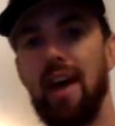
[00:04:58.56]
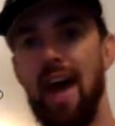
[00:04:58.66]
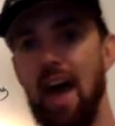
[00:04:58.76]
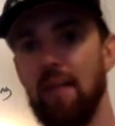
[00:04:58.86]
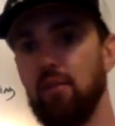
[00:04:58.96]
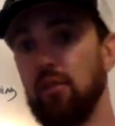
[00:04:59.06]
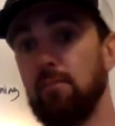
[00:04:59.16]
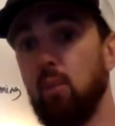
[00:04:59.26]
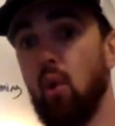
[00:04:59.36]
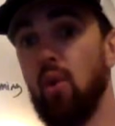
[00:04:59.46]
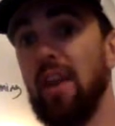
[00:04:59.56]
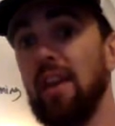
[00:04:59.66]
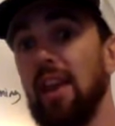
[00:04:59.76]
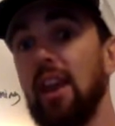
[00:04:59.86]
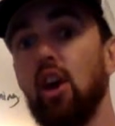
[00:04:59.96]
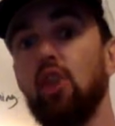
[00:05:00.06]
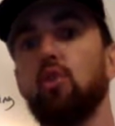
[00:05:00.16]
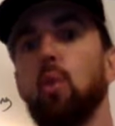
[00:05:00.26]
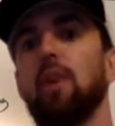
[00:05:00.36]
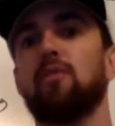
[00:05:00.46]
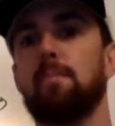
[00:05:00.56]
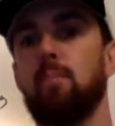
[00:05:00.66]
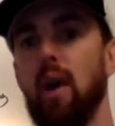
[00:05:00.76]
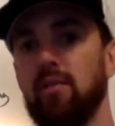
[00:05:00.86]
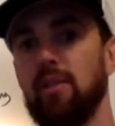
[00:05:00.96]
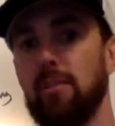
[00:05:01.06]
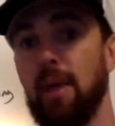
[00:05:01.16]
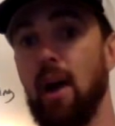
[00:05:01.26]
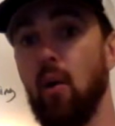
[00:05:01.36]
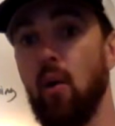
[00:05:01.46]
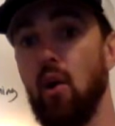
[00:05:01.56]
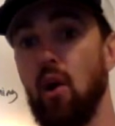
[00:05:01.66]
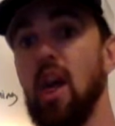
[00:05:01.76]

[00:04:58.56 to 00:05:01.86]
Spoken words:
have the support they need to express the power